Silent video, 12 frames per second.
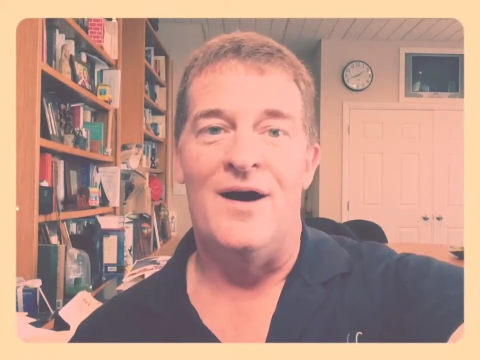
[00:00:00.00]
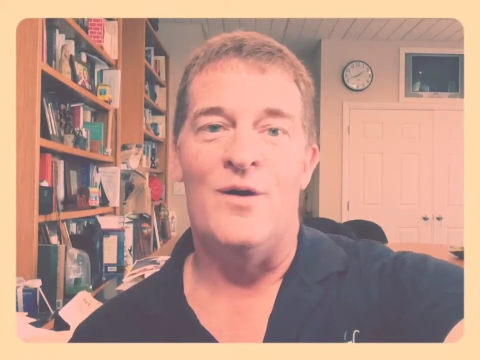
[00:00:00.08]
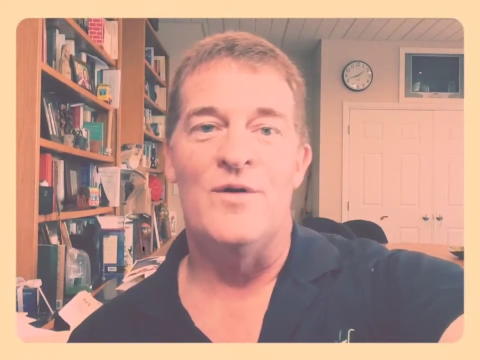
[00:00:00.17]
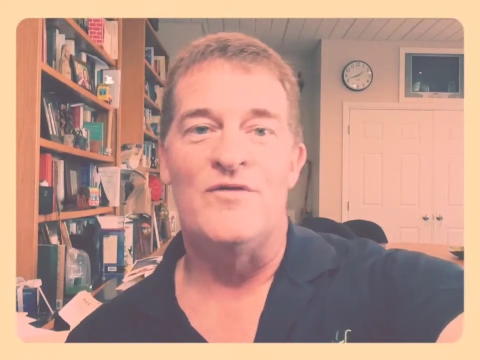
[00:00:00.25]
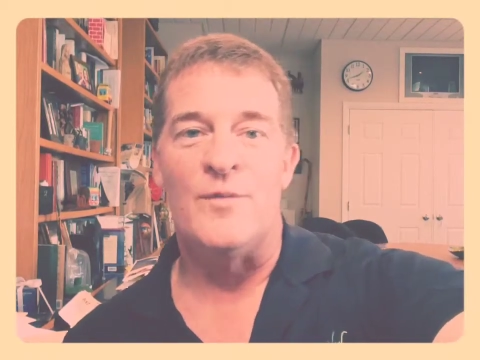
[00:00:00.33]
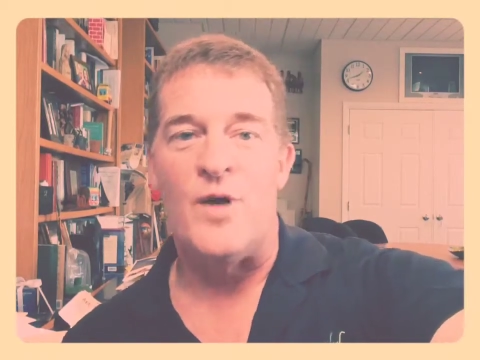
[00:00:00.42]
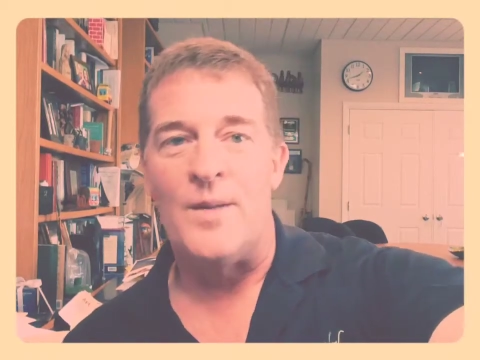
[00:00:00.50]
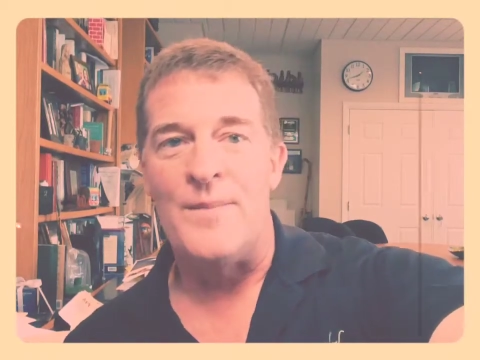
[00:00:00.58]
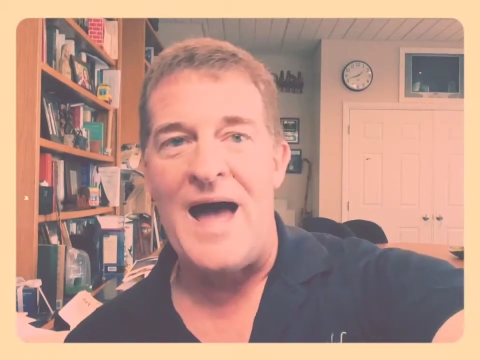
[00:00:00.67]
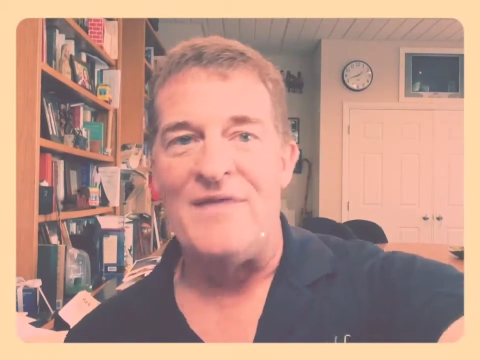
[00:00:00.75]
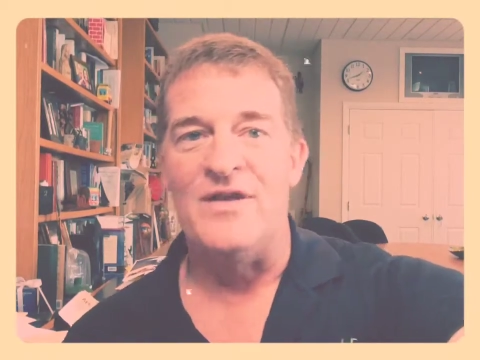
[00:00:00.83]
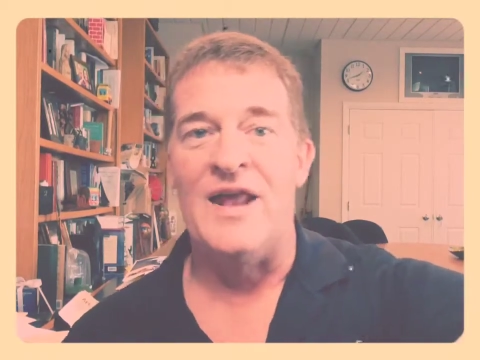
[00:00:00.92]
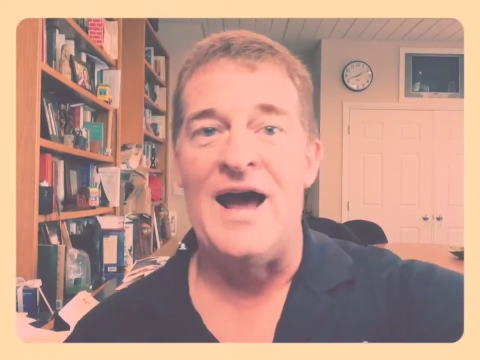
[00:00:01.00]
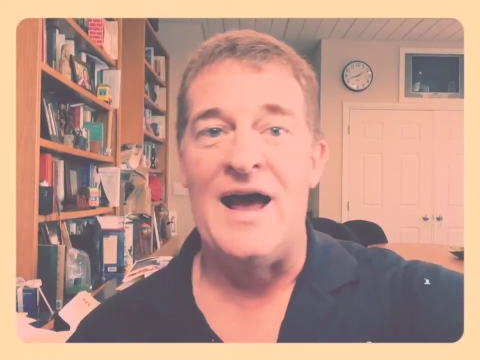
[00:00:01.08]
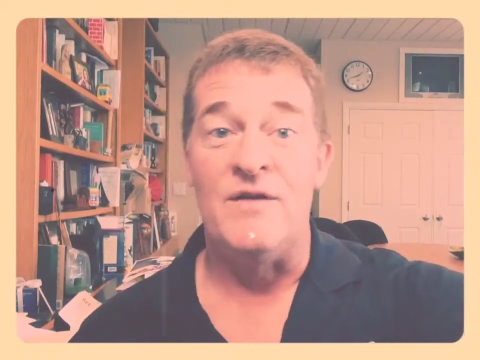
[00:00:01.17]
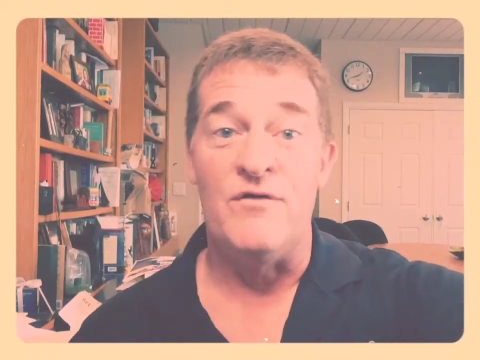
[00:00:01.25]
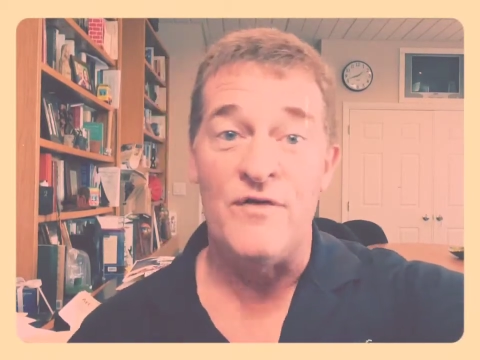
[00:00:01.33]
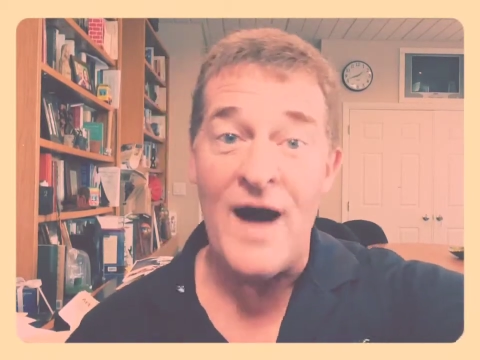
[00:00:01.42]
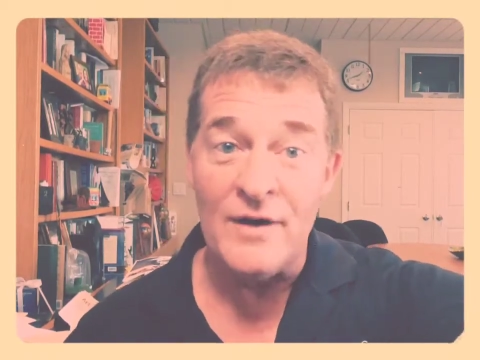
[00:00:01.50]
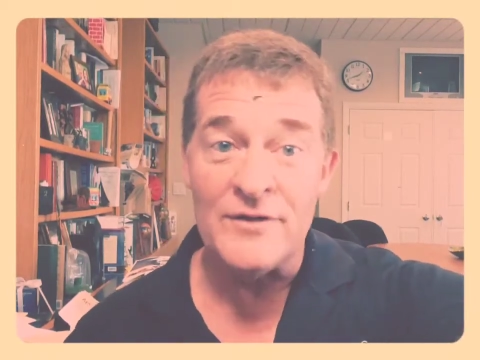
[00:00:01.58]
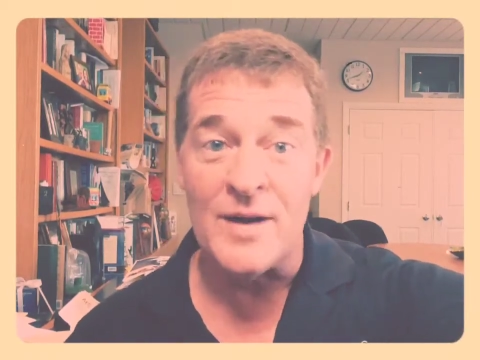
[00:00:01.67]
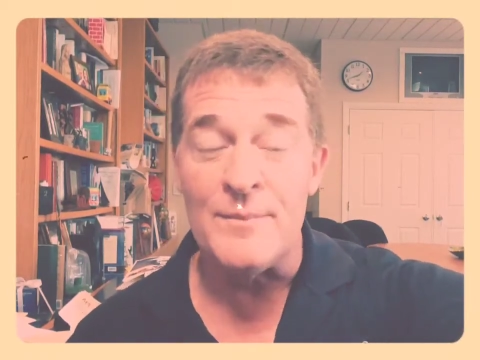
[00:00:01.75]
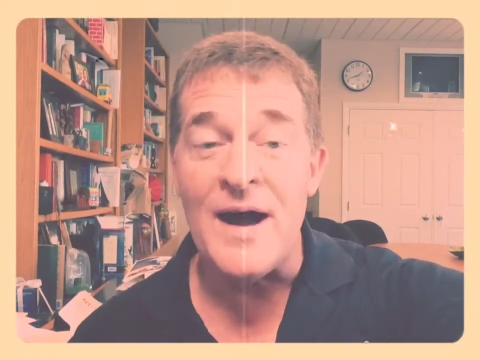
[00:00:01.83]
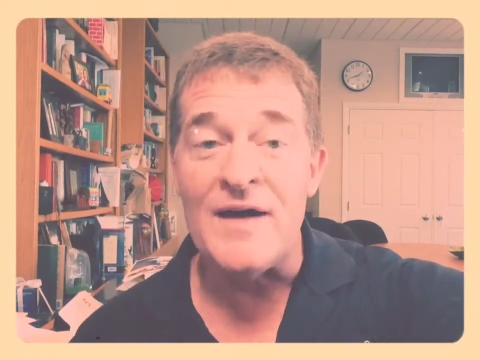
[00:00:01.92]
a wiffle ball bat that I had
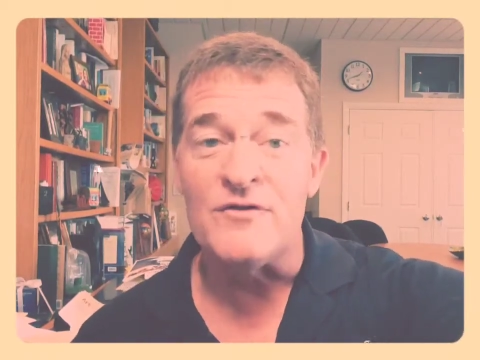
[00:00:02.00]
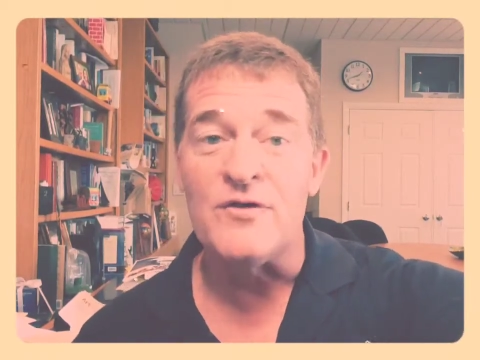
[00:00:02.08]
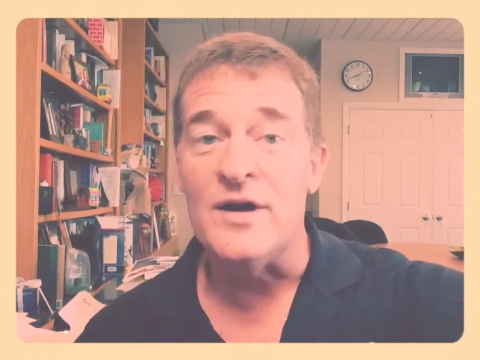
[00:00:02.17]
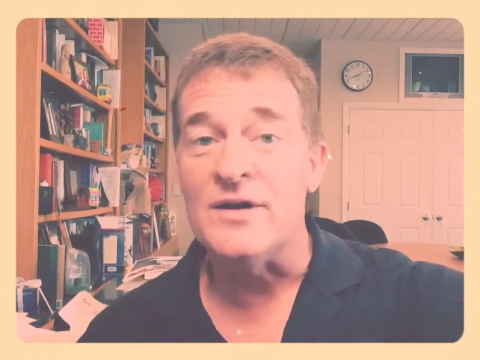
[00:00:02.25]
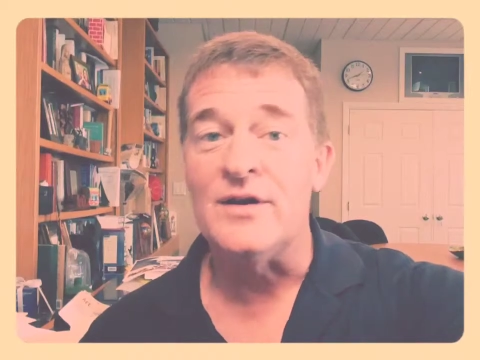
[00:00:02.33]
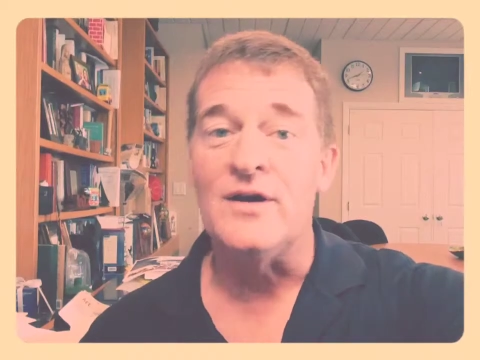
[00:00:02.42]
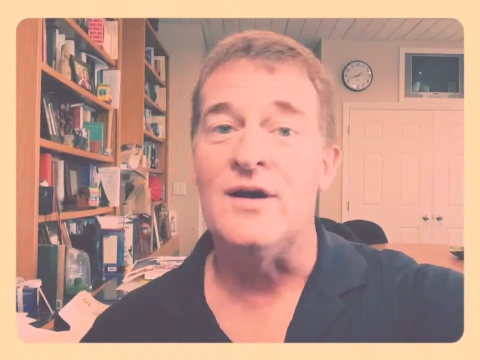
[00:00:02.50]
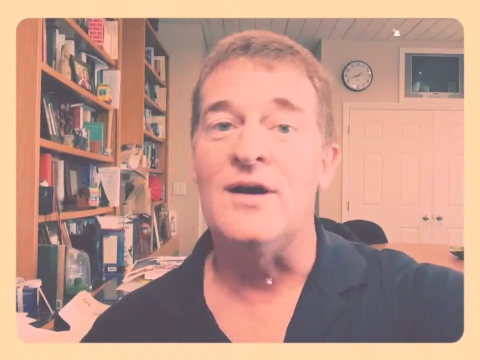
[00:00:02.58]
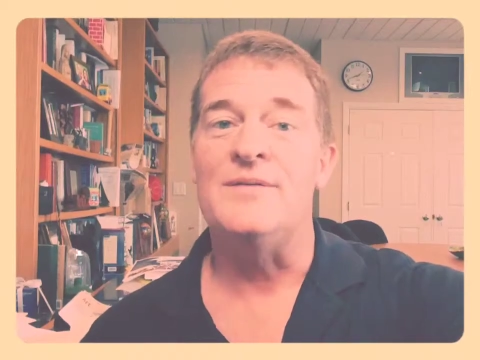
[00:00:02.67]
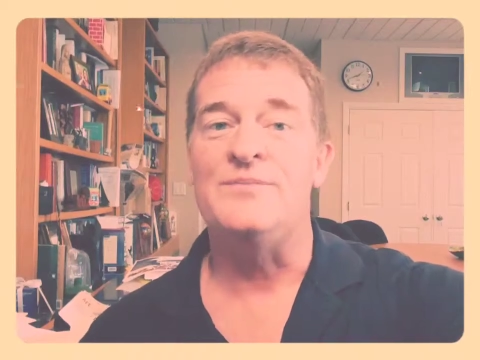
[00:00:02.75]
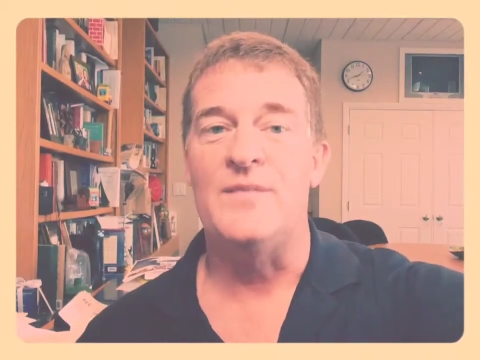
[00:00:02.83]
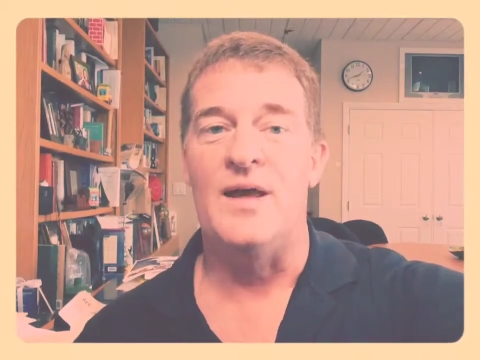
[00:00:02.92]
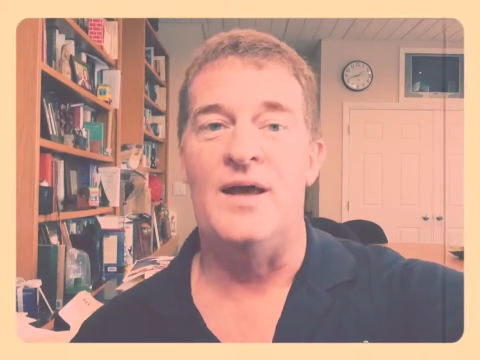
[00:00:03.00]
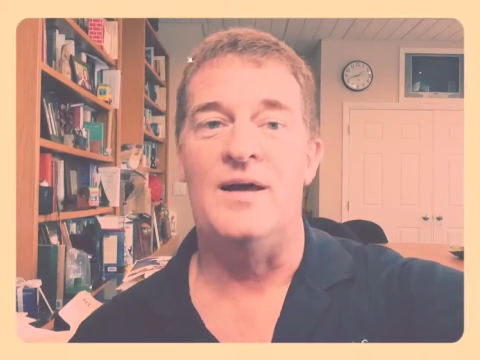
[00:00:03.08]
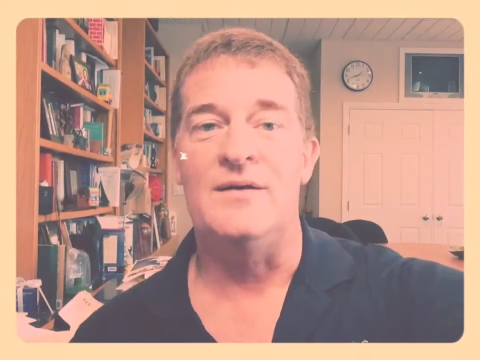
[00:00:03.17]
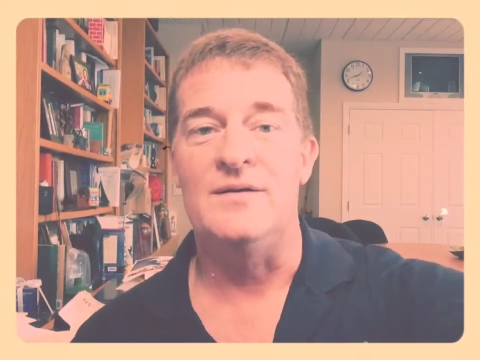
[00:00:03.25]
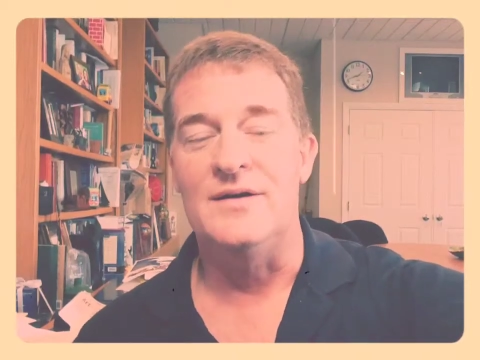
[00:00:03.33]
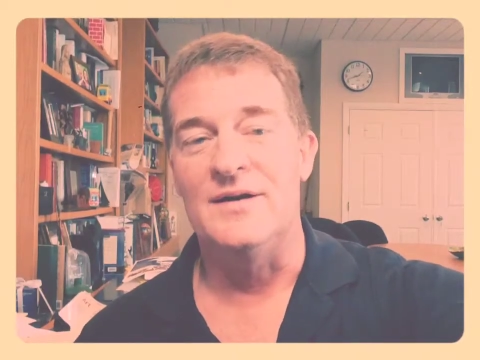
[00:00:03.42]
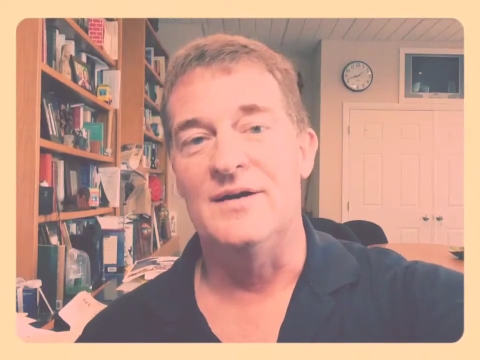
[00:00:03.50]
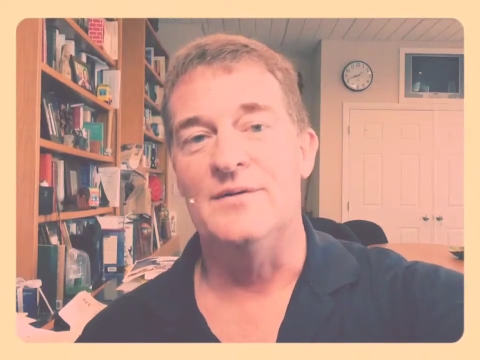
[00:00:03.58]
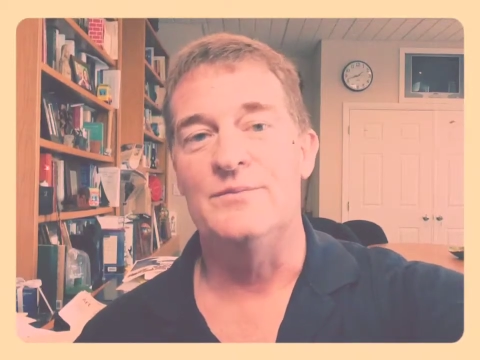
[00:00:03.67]
found on my front lawn, and